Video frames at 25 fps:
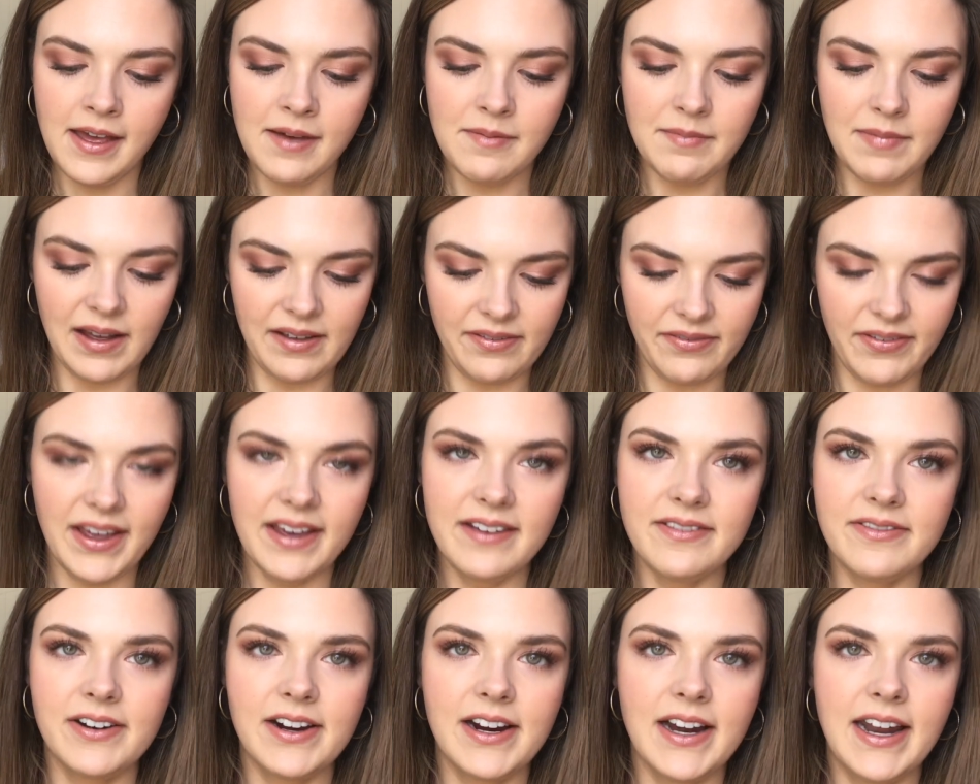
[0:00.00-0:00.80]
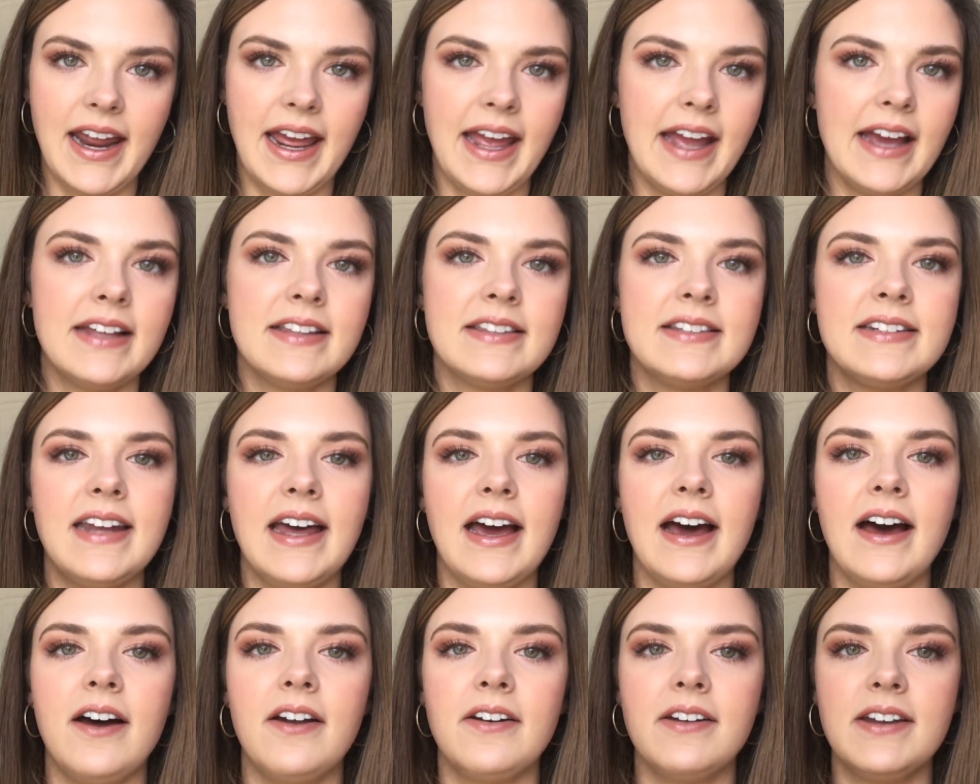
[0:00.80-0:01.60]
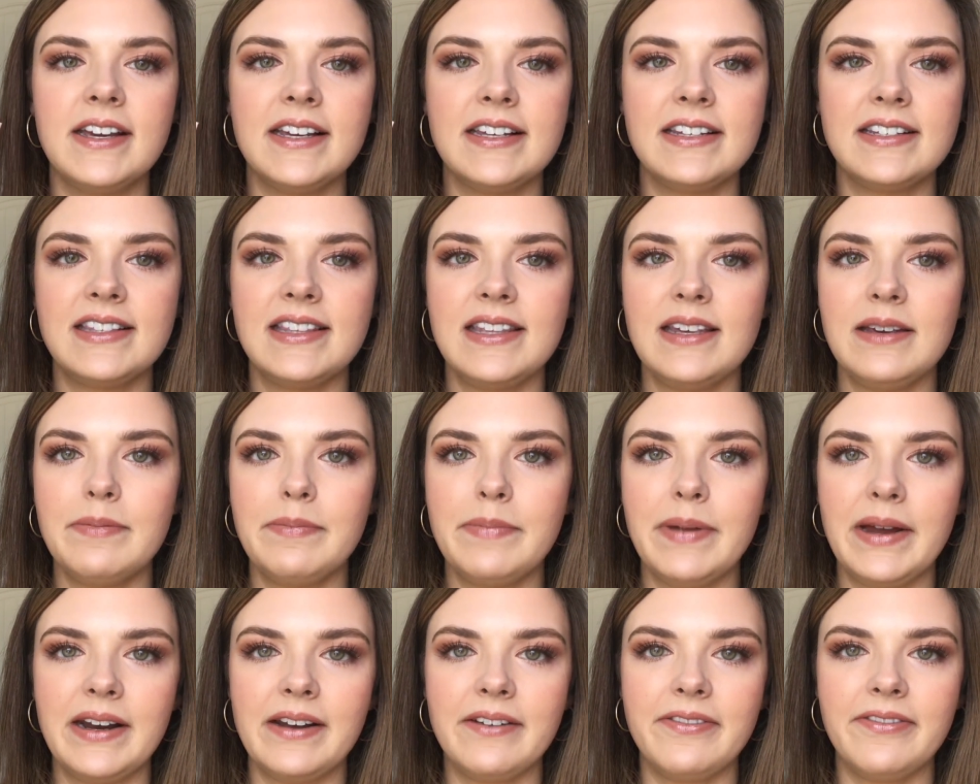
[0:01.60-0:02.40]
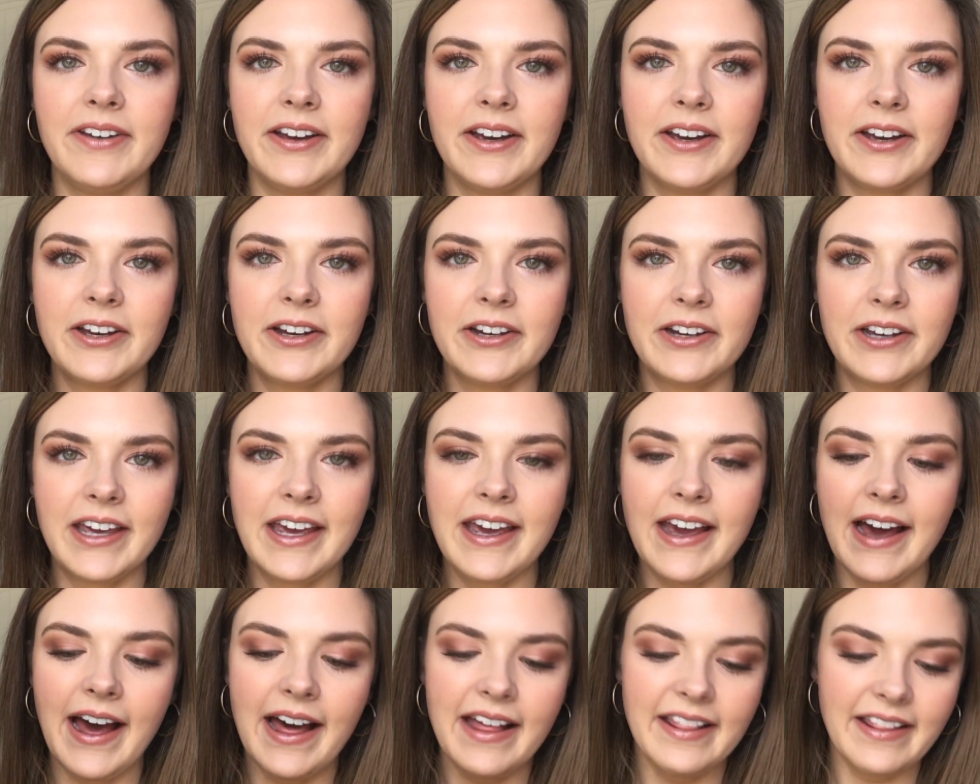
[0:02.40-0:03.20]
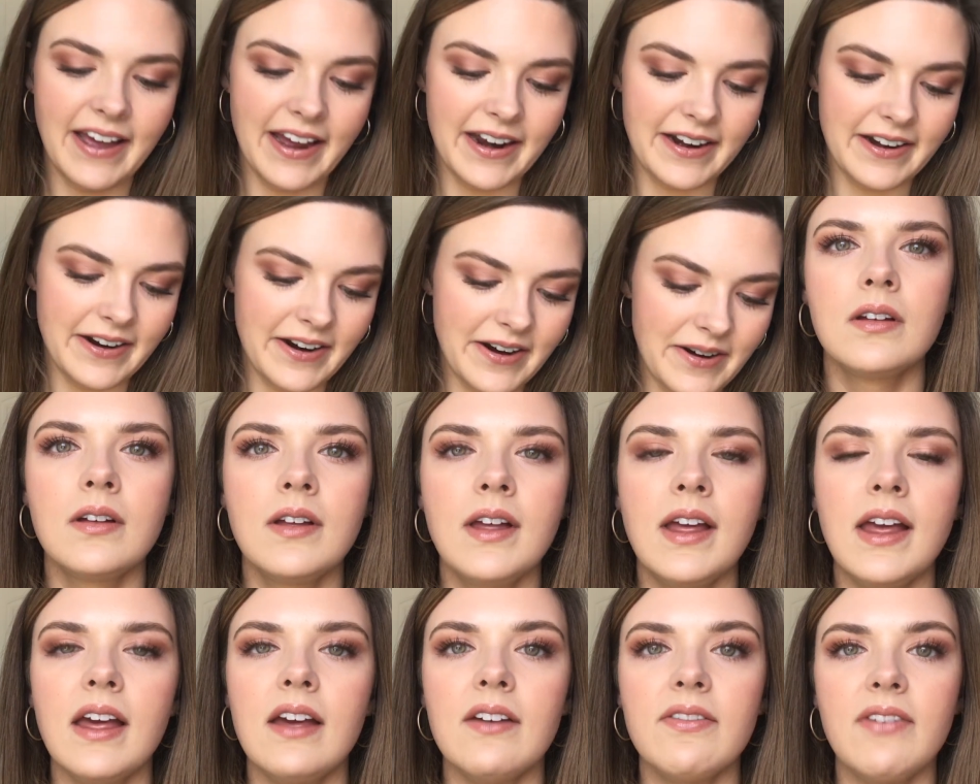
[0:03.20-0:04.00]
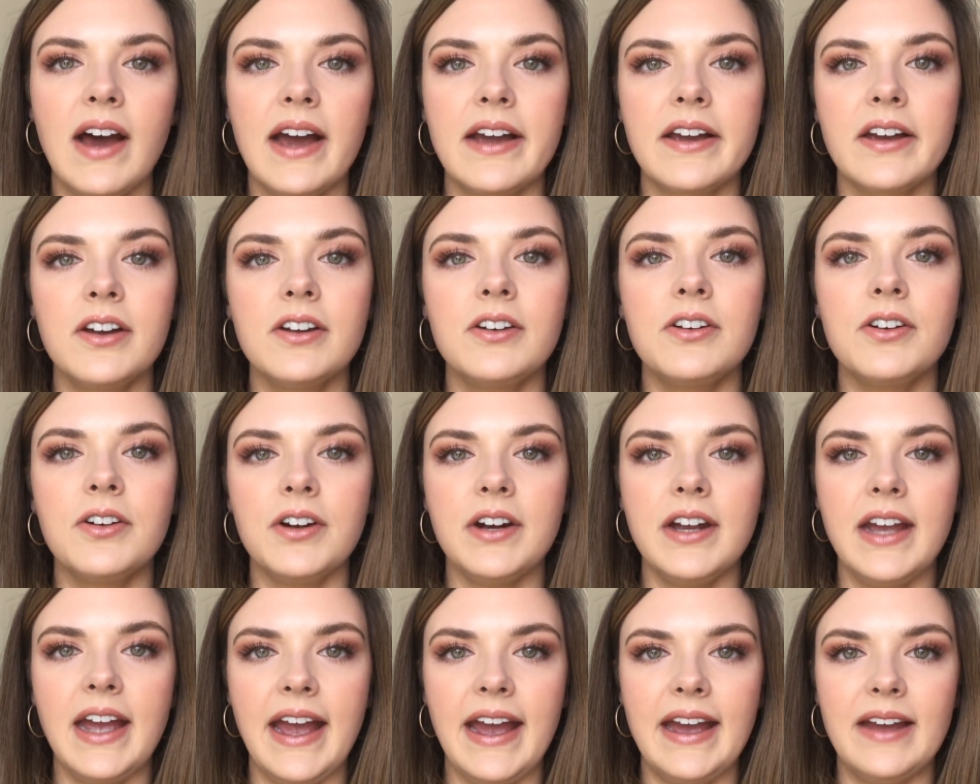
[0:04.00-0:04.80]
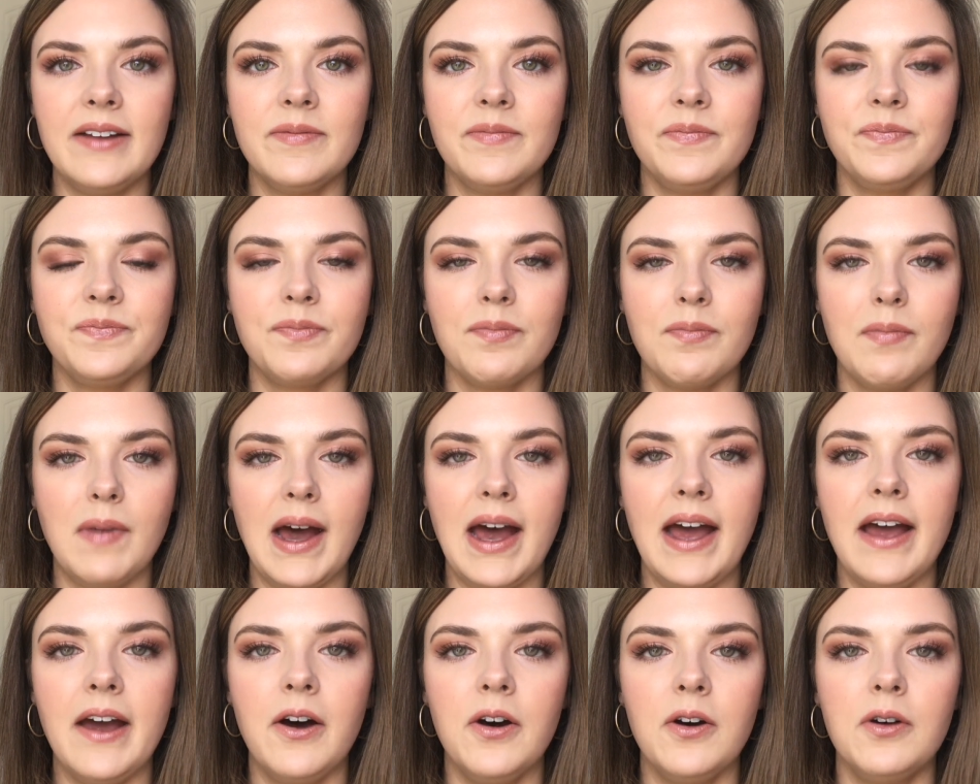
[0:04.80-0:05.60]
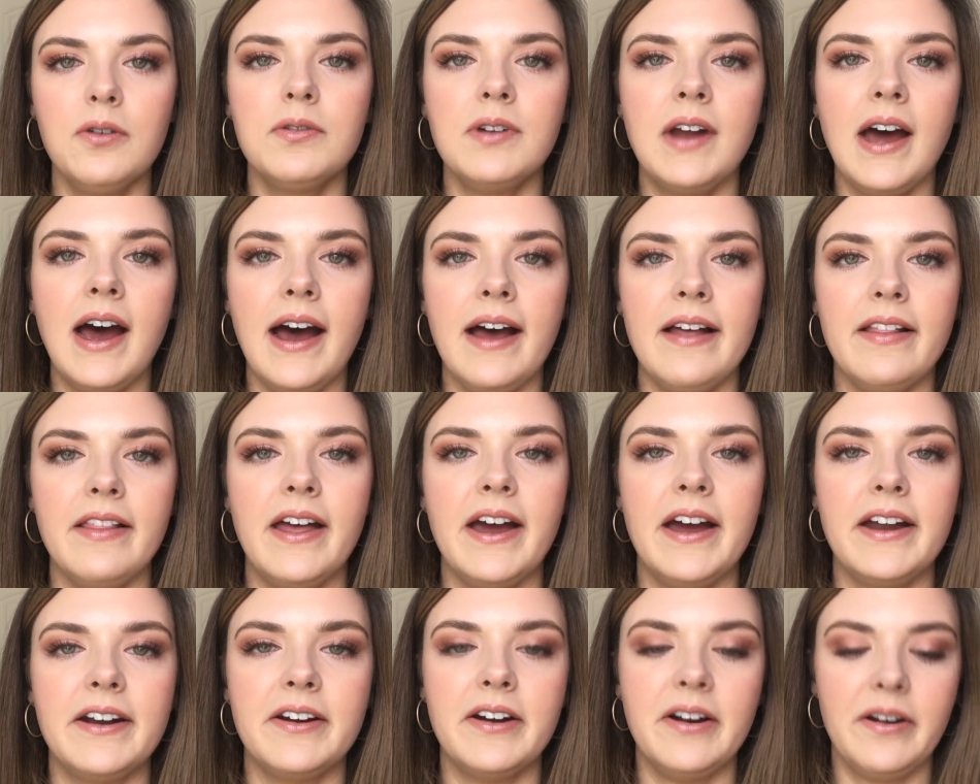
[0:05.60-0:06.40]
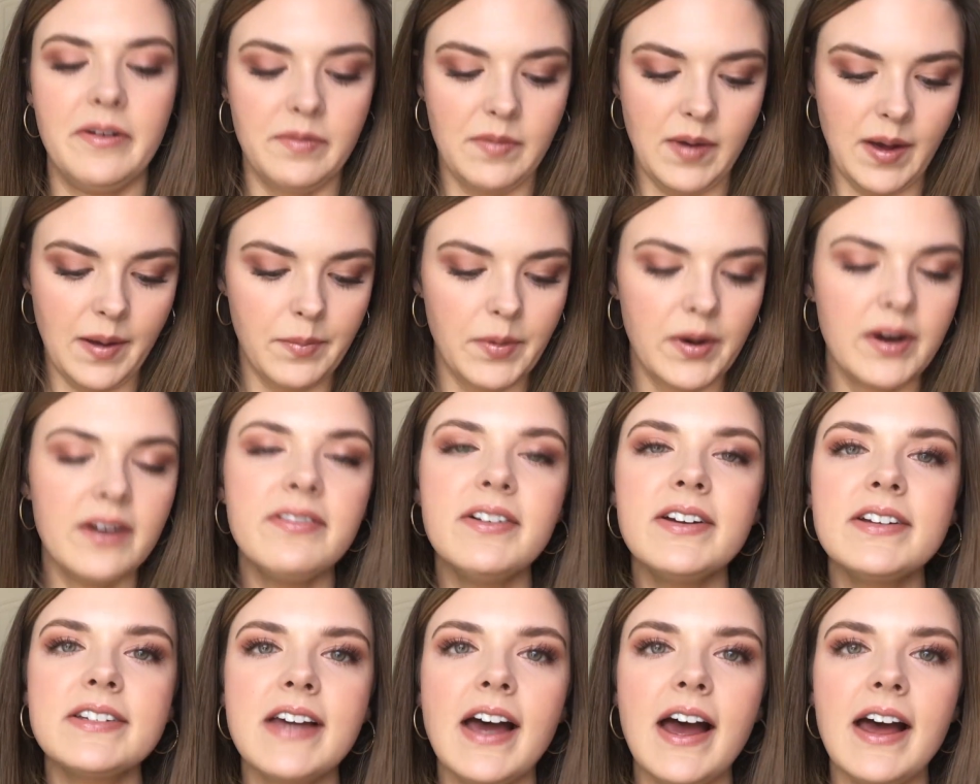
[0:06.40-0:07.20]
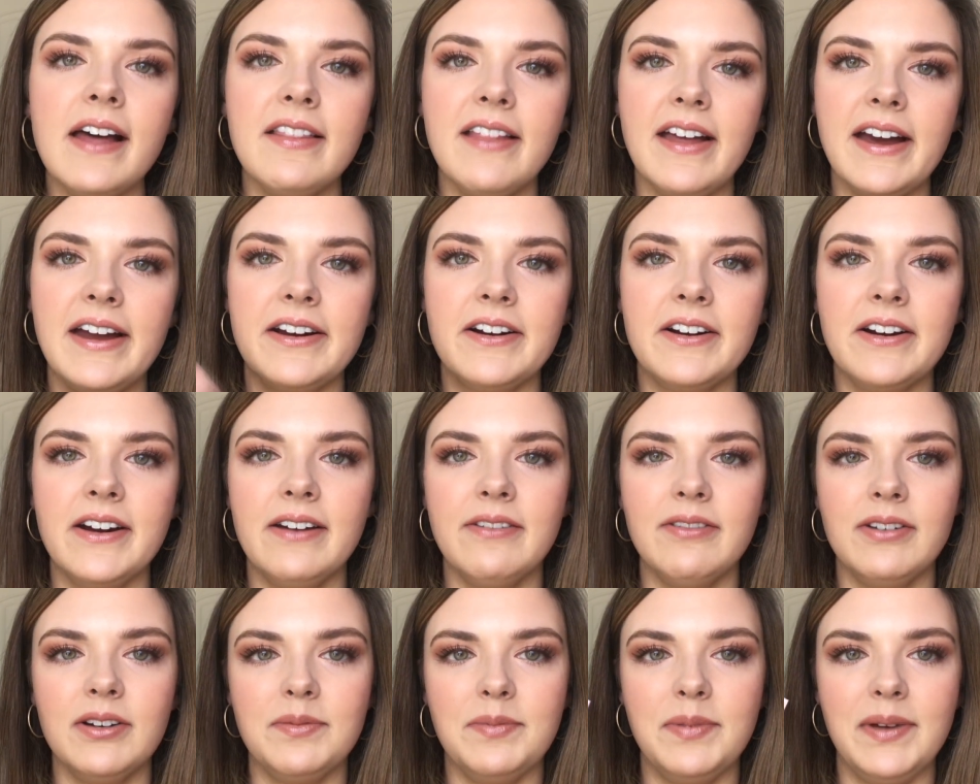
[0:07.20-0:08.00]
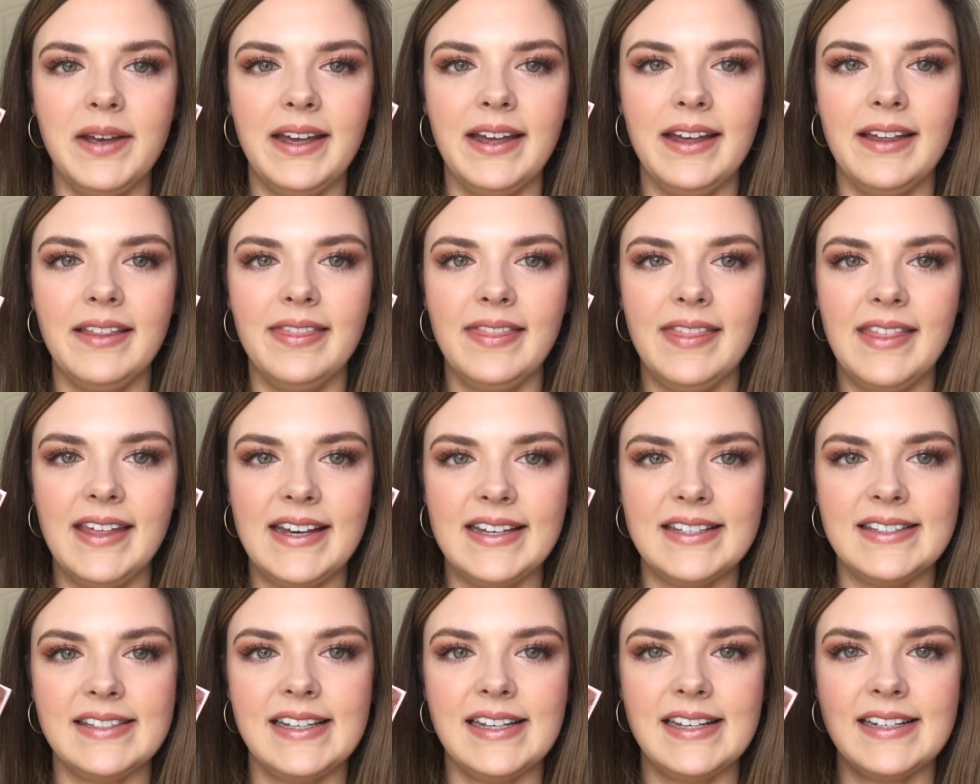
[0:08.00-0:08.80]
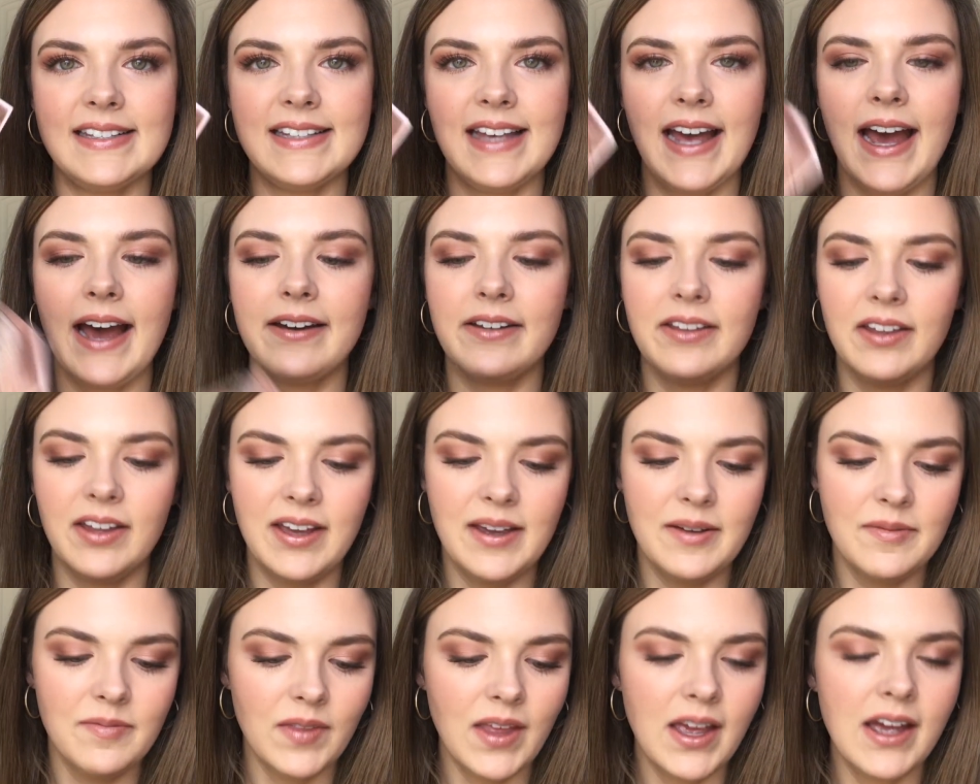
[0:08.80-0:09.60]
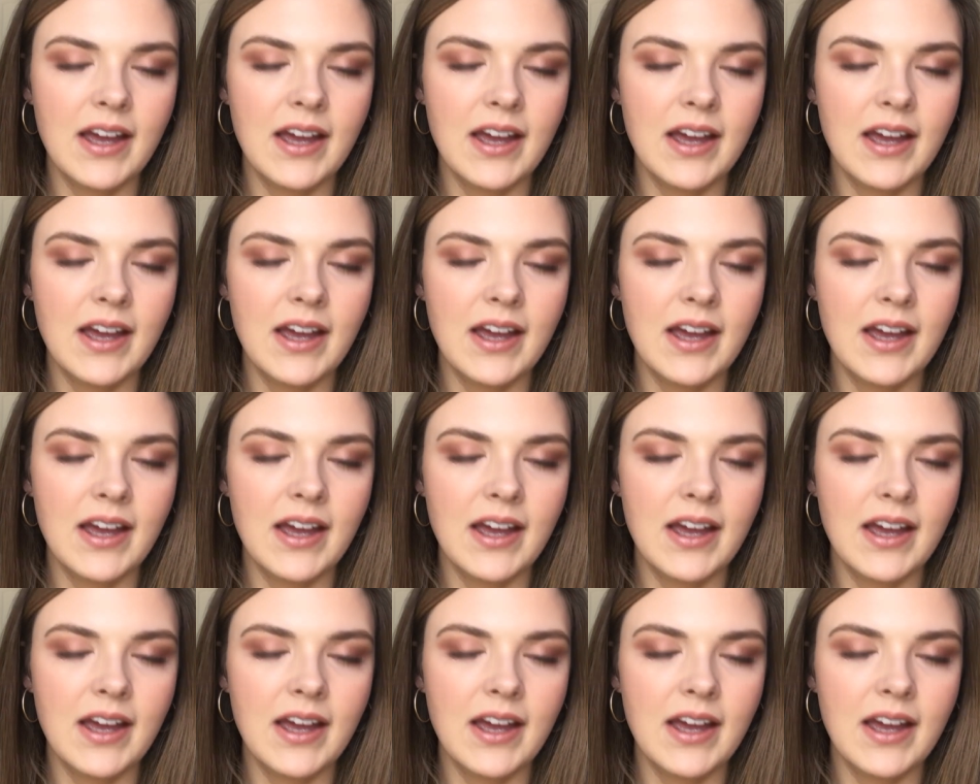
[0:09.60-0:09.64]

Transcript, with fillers: My favorite, hands down, is the Benefit Cookie Highlighter. If I could create my own highlighter, my perfect highlighter, it would be this exactly.